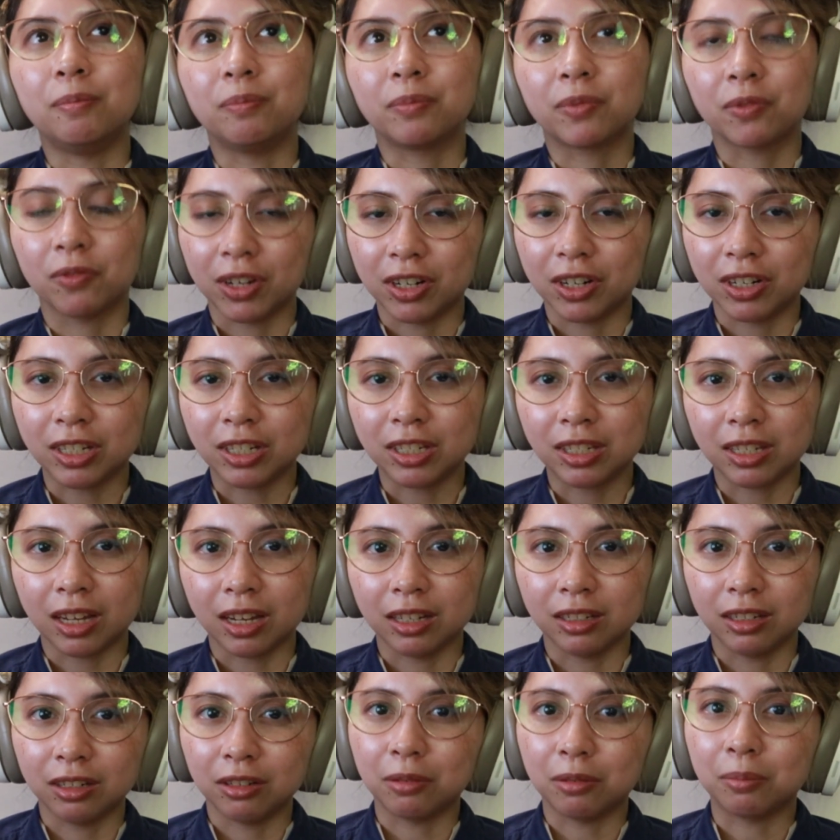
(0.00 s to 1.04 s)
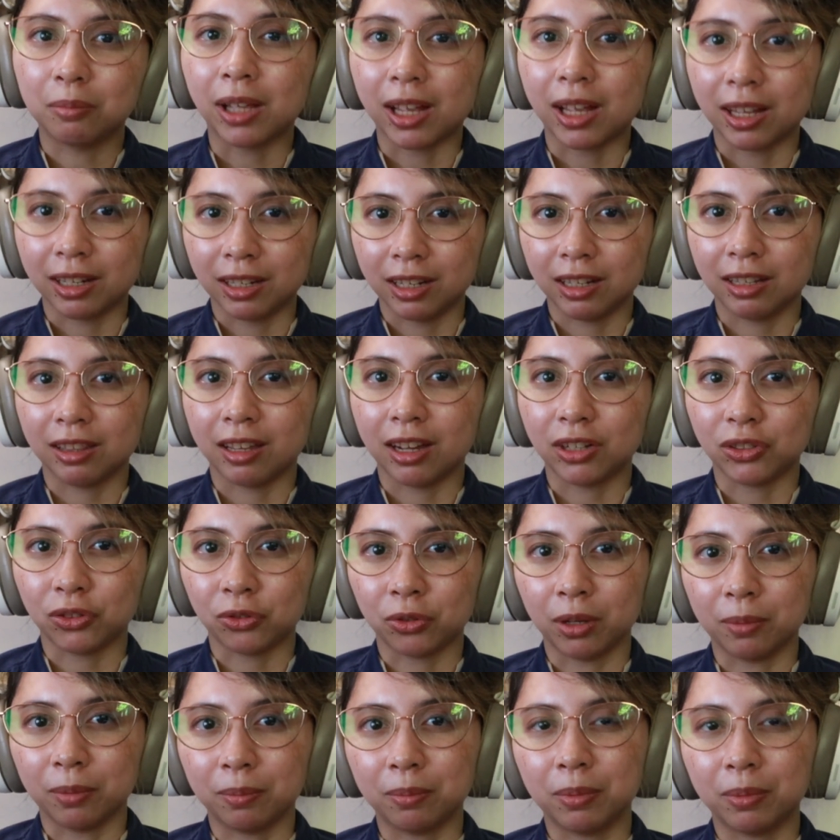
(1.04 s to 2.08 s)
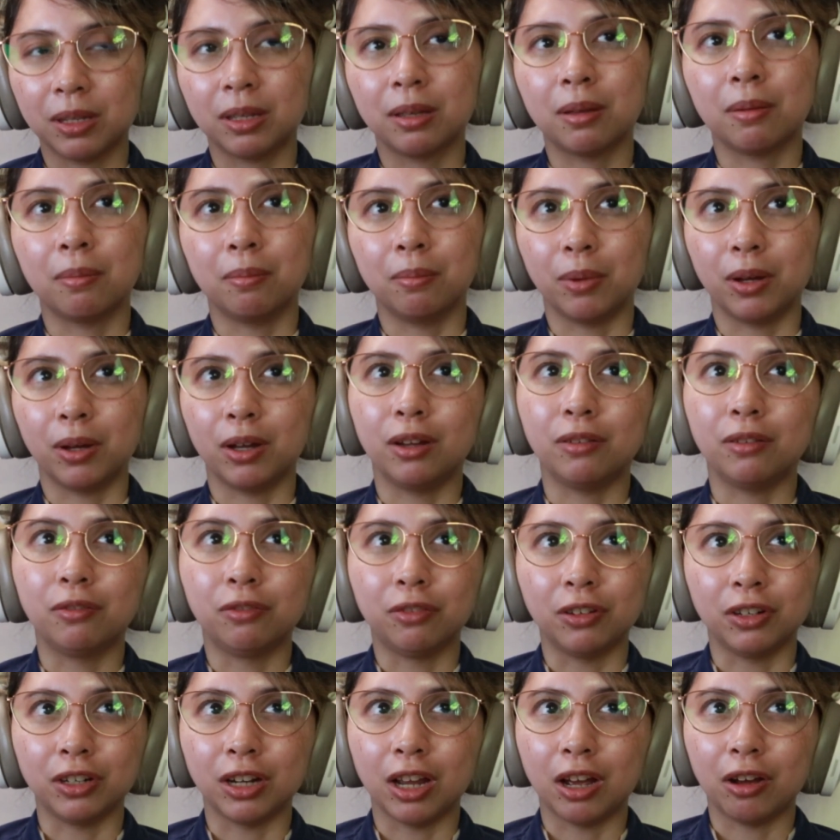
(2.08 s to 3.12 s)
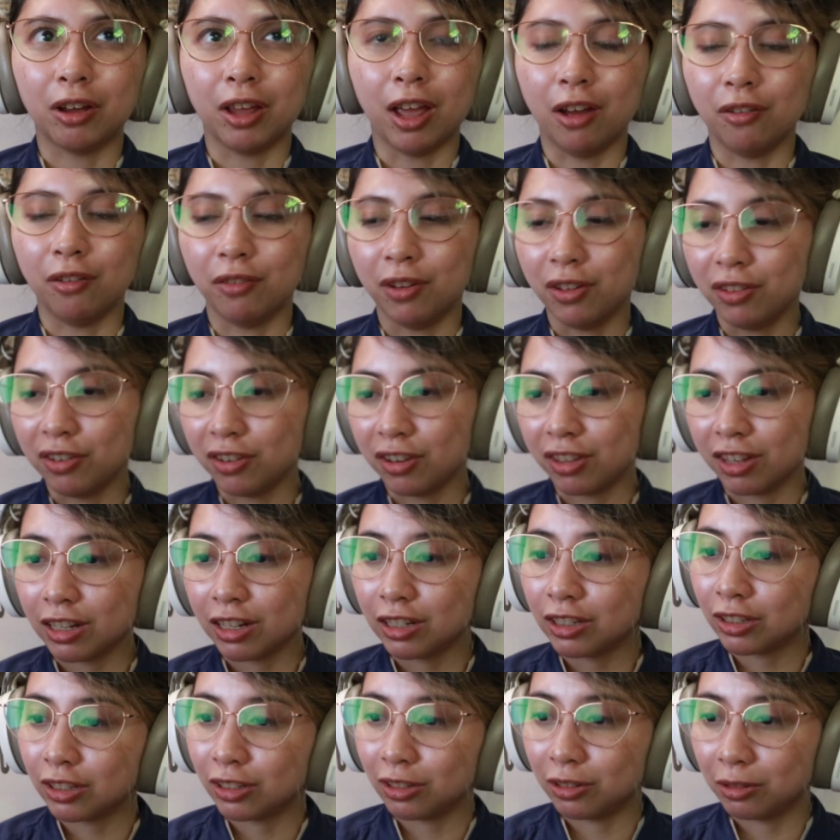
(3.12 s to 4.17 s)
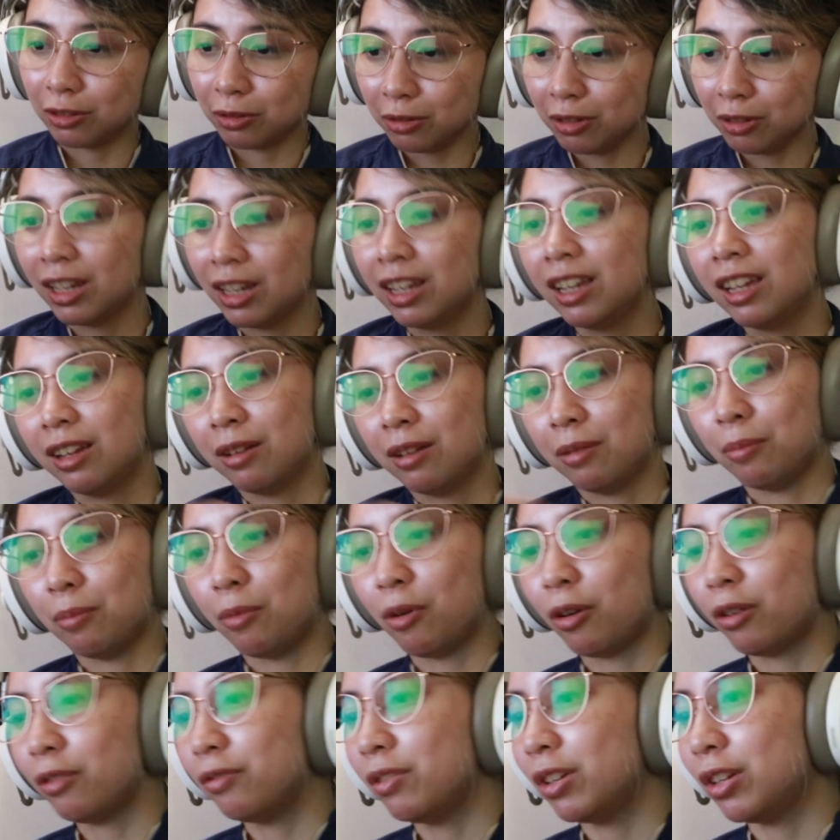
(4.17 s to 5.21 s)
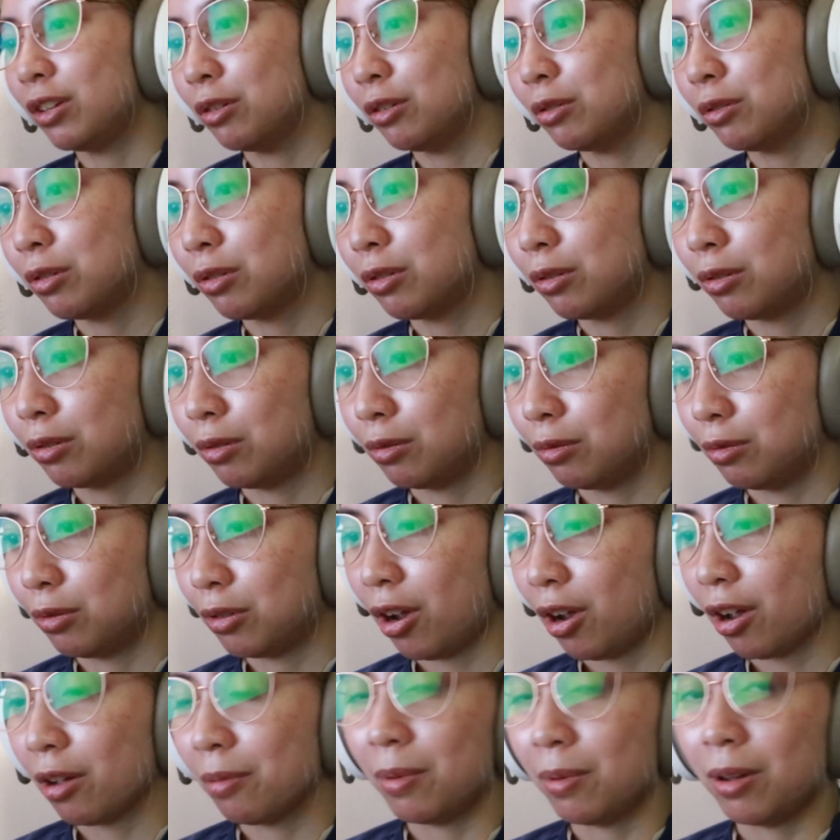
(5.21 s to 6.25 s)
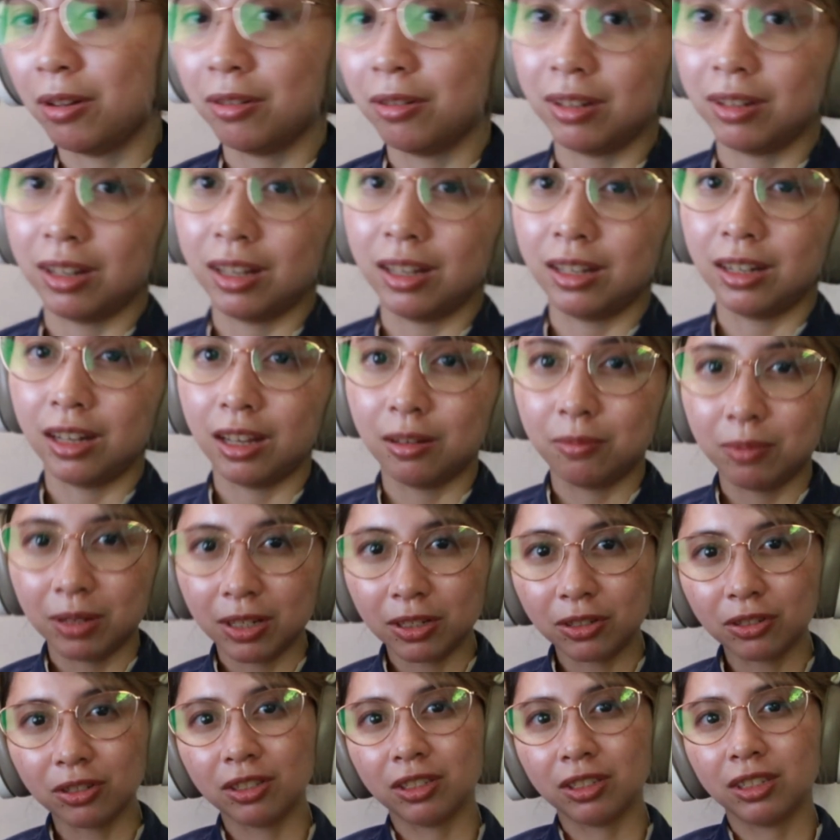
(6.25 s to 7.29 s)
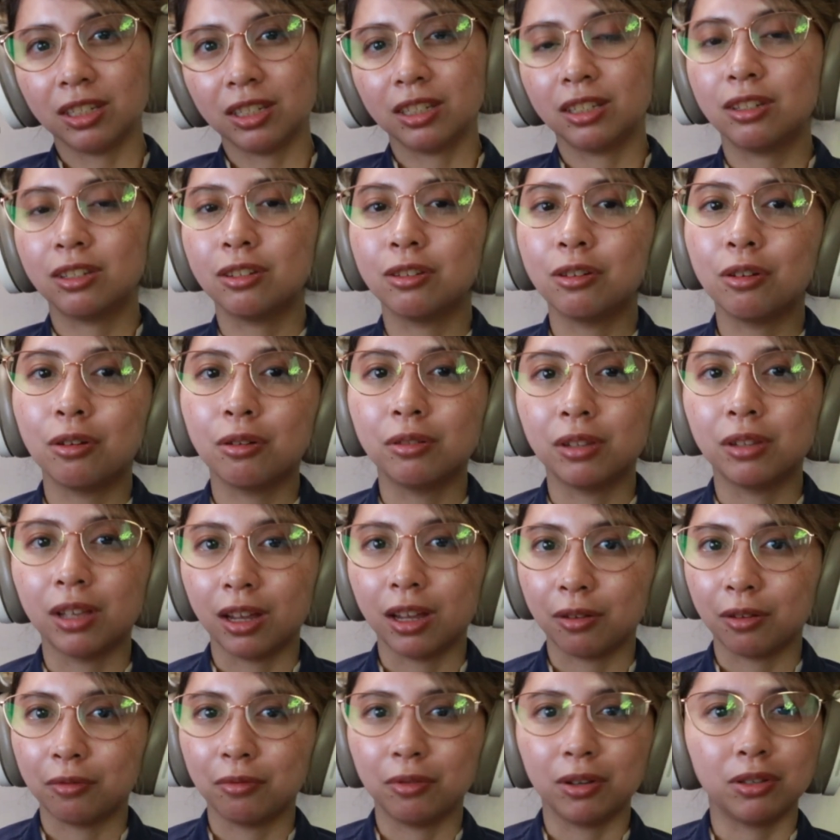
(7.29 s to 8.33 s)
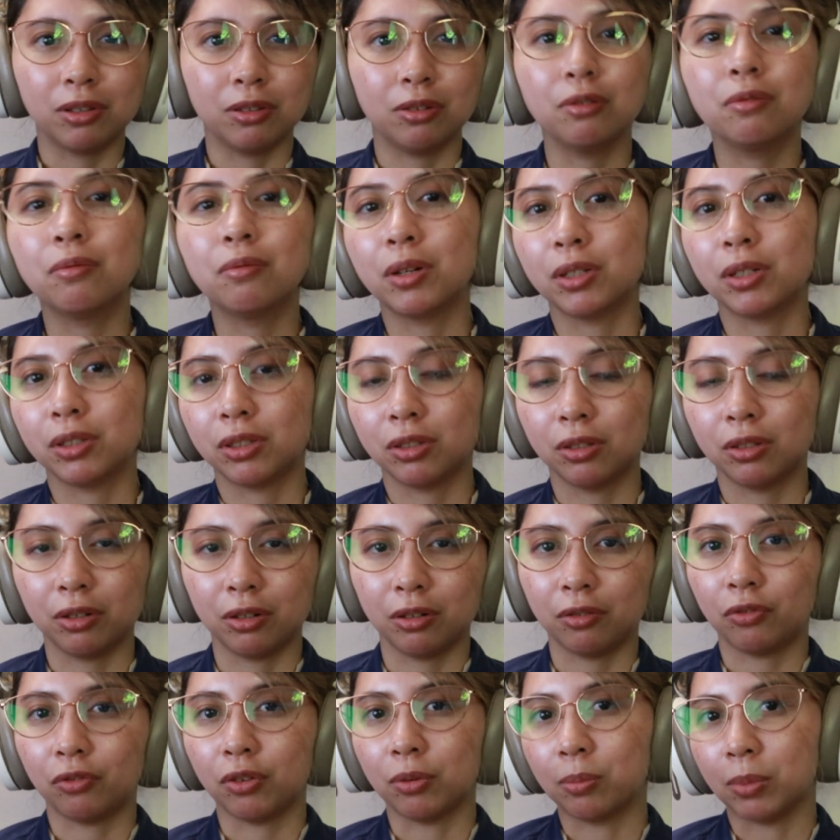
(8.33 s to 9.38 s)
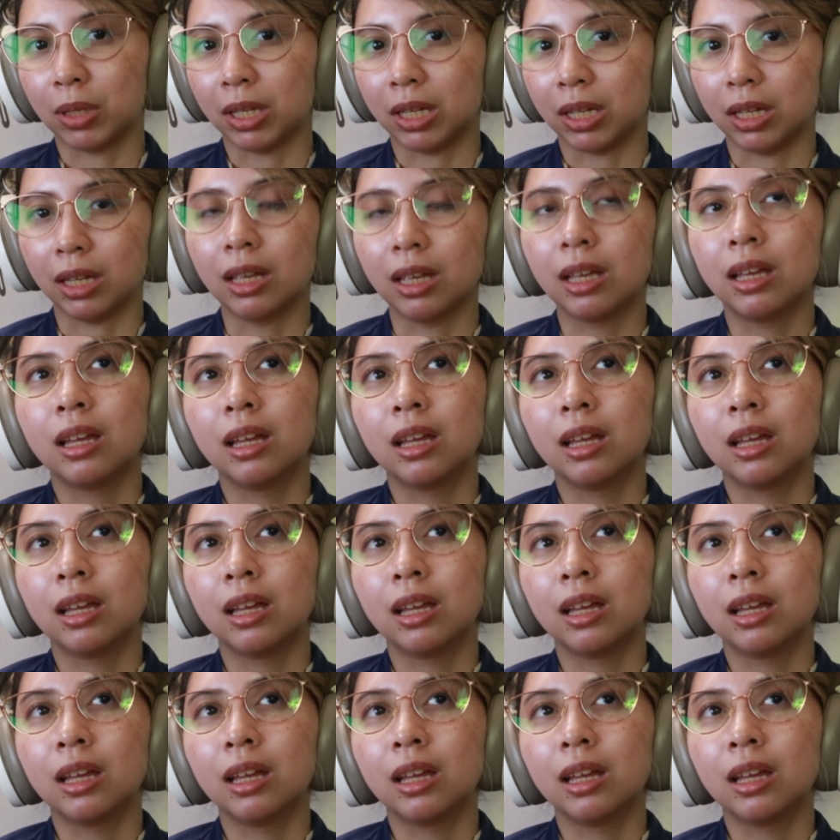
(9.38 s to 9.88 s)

Very excited on planning that trip. But for now, I have other things to do, more videos to talk about, and I'd be interested to know like what you want to learn from me.